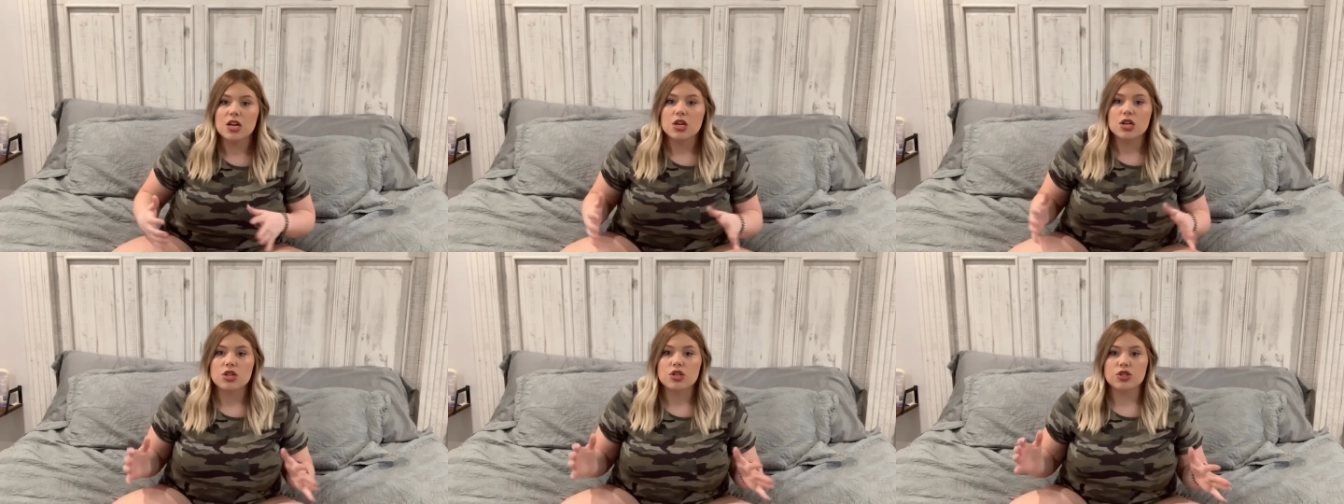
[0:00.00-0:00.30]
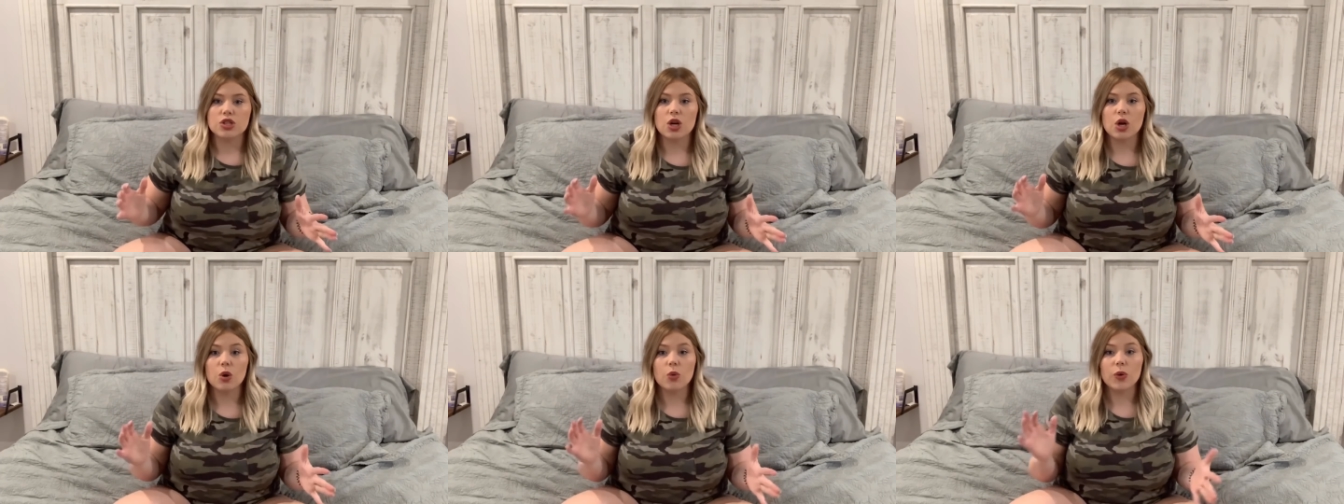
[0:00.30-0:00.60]

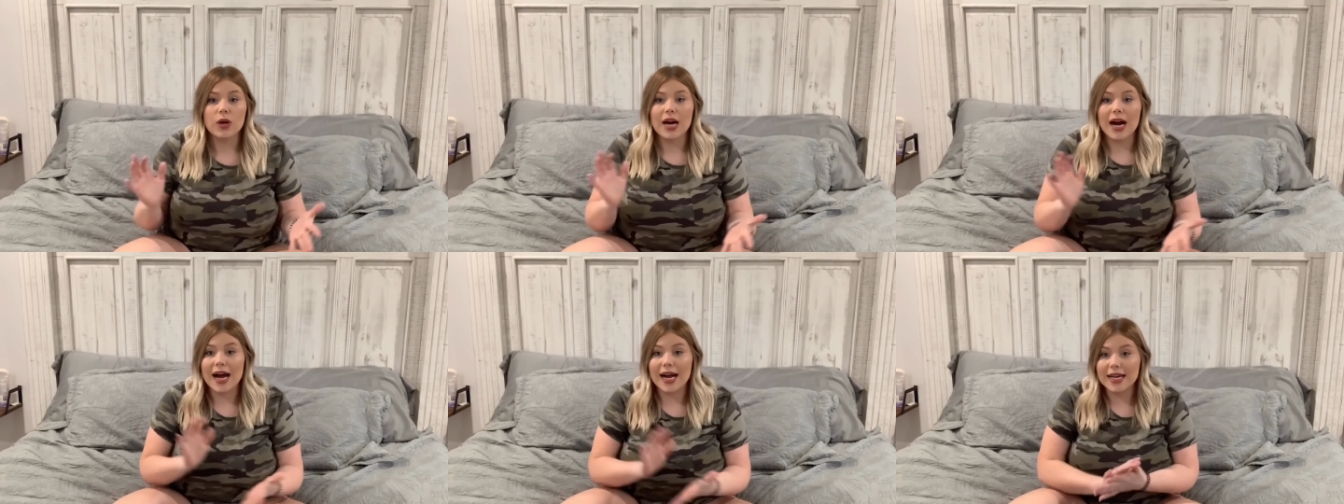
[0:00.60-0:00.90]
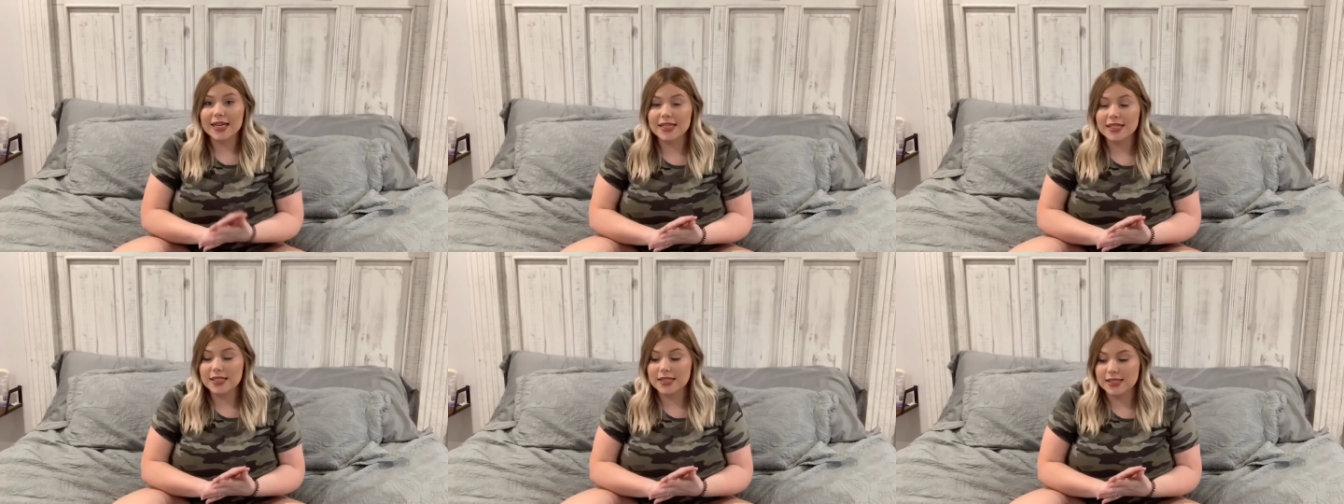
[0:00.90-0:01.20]
So what
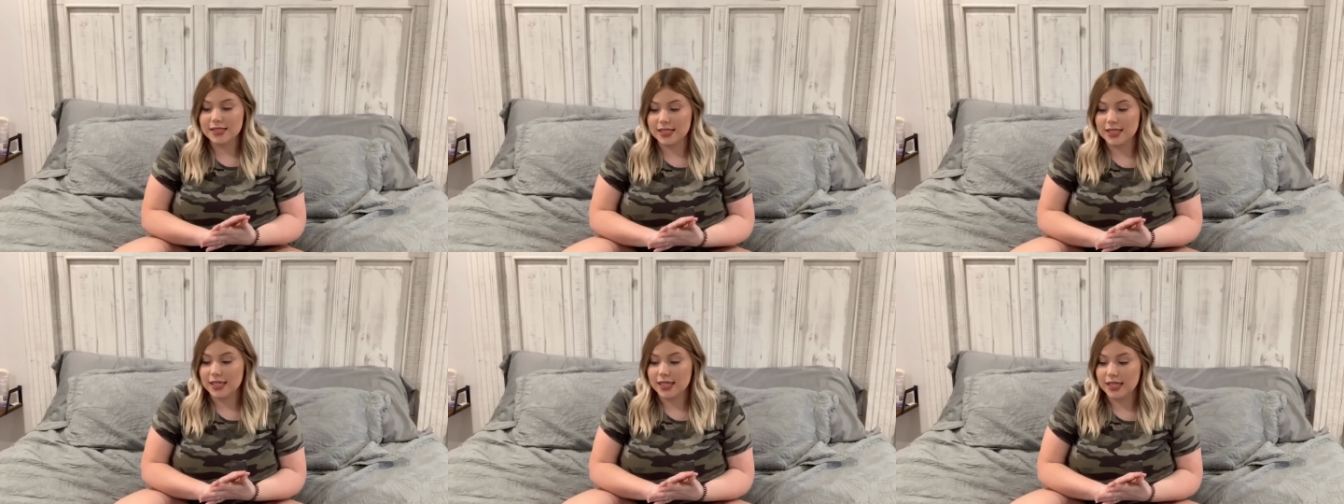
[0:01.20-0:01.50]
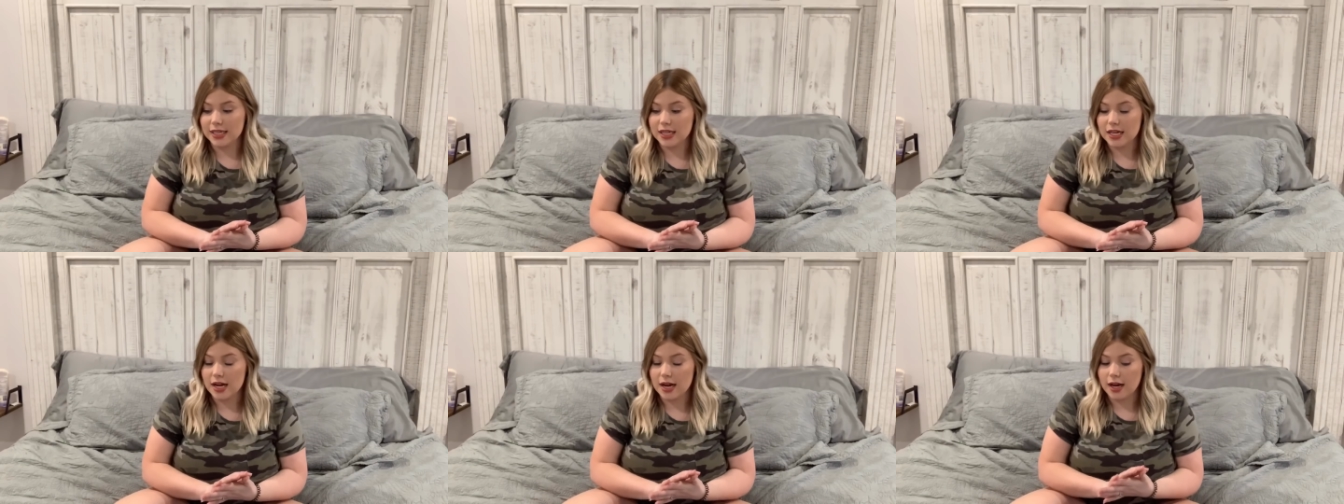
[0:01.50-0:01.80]
I
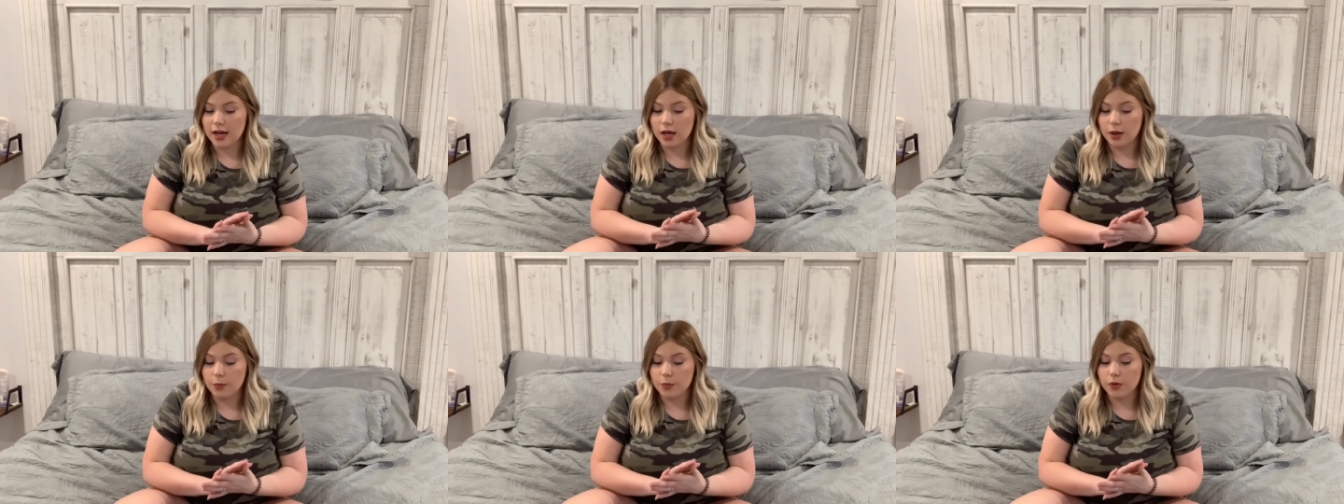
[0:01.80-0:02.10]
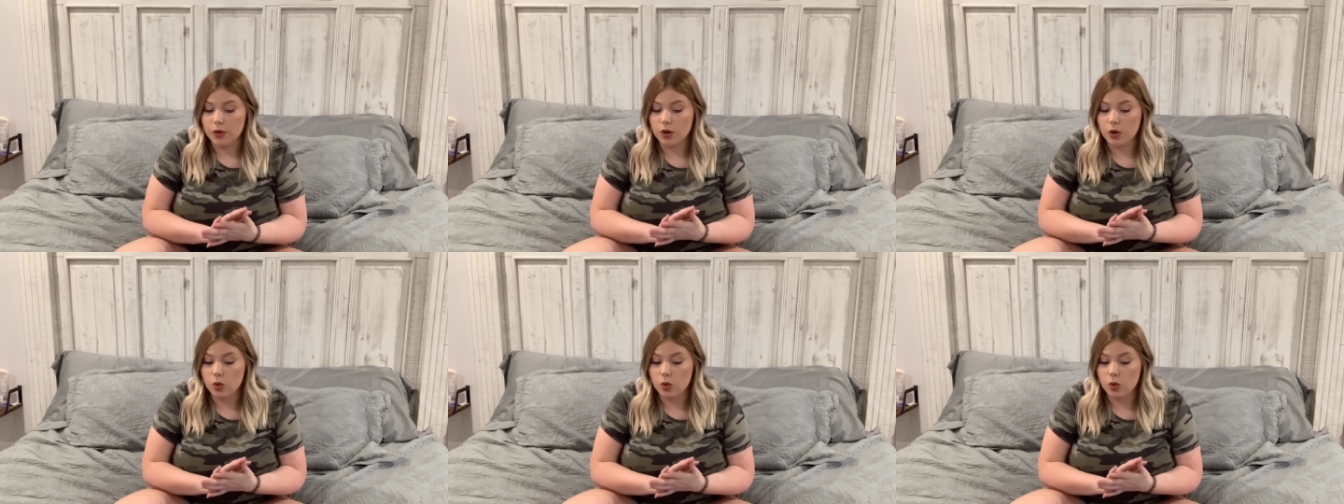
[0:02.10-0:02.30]
did um,